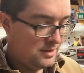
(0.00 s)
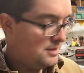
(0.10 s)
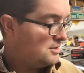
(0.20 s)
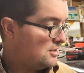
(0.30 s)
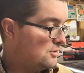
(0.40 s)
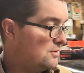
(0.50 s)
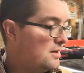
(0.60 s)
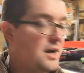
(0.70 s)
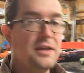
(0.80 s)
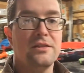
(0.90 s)
So
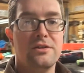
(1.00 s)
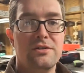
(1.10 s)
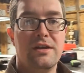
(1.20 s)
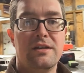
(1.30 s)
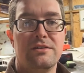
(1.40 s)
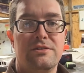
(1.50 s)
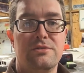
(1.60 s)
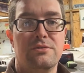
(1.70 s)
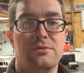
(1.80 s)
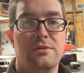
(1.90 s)
I learned how to
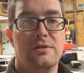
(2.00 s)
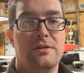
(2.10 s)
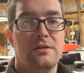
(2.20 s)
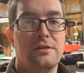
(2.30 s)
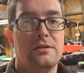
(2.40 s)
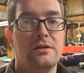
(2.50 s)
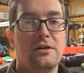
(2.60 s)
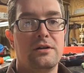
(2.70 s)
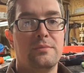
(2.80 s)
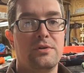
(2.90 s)
do
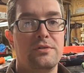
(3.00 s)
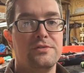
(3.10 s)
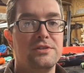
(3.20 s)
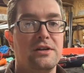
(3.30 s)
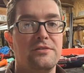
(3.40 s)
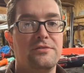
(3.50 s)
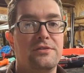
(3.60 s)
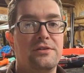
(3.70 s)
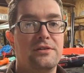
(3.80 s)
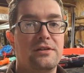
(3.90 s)
automotive stuff
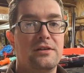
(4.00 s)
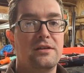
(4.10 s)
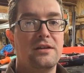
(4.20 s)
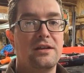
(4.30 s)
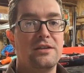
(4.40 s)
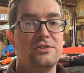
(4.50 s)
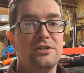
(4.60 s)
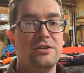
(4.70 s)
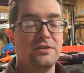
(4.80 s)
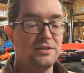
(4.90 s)
and
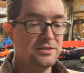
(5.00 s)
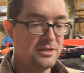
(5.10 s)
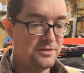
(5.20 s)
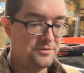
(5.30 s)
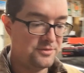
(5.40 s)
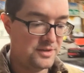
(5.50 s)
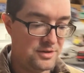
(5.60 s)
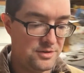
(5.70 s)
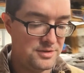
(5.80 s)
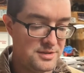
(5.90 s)
engineering stuff and
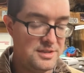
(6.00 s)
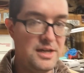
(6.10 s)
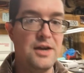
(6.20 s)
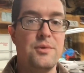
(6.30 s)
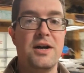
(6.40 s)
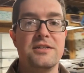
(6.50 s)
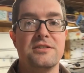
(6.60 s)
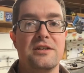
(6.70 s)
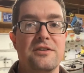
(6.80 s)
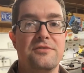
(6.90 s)
all this DIY
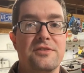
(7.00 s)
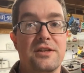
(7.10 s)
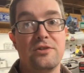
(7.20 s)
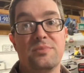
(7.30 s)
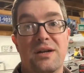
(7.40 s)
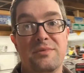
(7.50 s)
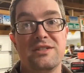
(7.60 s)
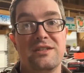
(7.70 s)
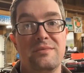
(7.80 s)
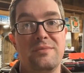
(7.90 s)
stuff. Like, you'll probably
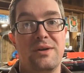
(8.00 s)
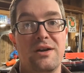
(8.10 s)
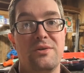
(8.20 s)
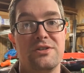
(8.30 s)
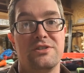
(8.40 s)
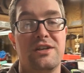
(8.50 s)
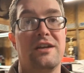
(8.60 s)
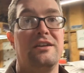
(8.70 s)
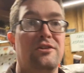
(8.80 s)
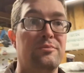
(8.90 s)
see me power wash a
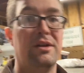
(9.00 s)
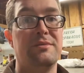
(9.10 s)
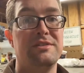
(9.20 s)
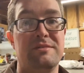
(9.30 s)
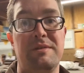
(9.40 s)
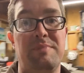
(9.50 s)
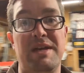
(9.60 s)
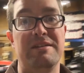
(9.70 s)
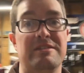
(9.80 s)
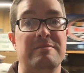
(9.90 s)
deck. You'll probably see me
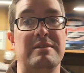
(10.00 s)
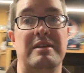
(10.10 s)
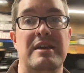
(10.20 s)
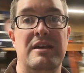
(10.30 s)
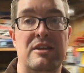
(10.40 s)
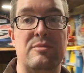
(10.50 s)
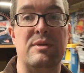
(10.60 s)
paint something. You'll